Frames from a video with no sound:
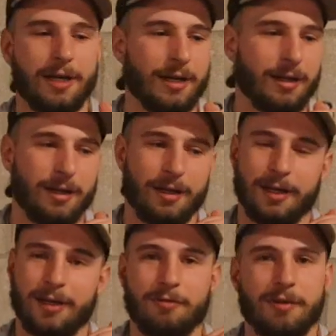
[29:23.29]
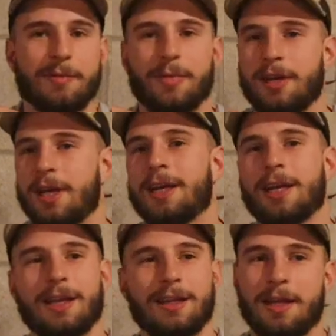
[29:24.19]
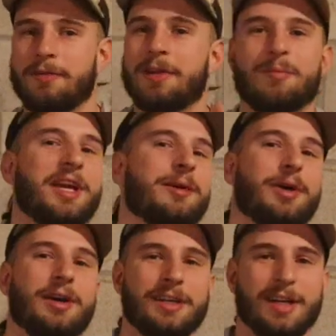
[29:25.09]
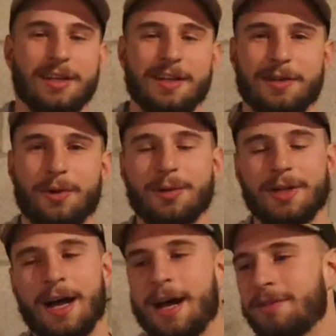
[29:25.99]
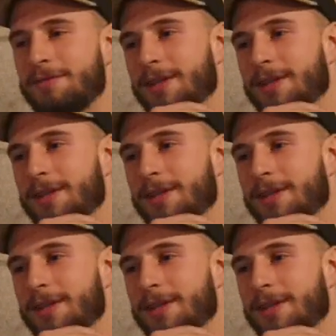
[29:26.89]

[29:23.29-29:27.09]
and you've just been eating it, like you've eaten peanut butter and jellies your whole life,